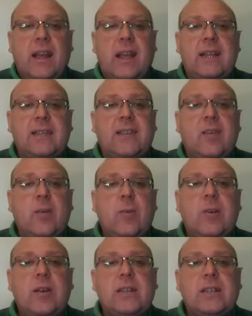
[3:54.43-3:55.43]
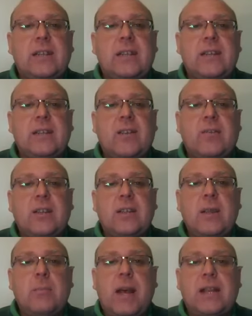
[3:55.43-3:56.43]
And so it was that as oft as
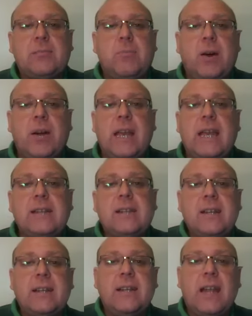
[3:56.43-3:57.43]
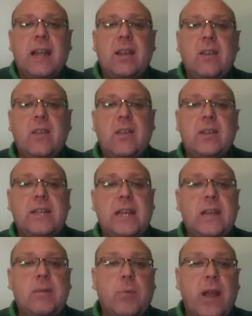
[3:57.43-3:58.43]
he passed by, he turned in thither to
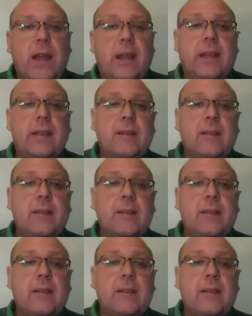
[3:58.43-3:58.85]
eat bread.